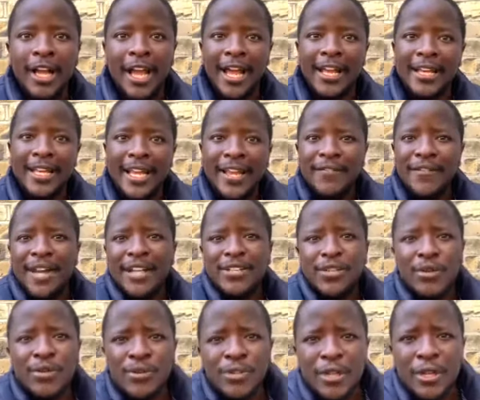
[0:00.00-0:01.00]
And even
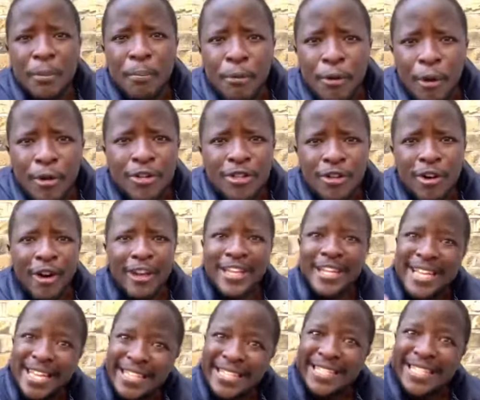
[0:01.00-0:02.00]
as Uzzah approached God,
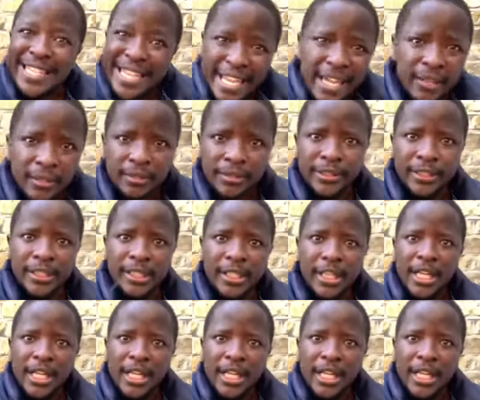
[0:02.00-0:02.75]
he gets killed.